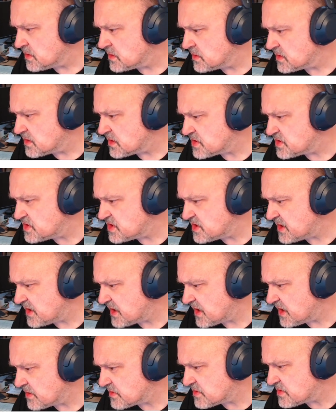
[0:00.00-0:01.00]
Dungeon
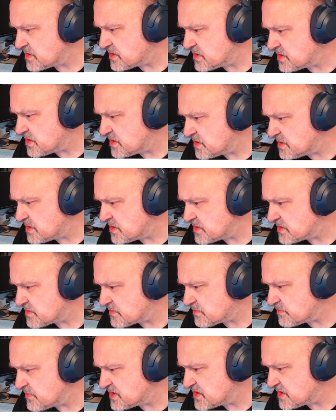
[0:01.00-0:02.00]
encounters,
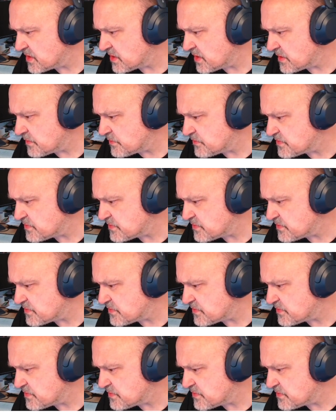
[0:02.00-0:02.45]
magic items,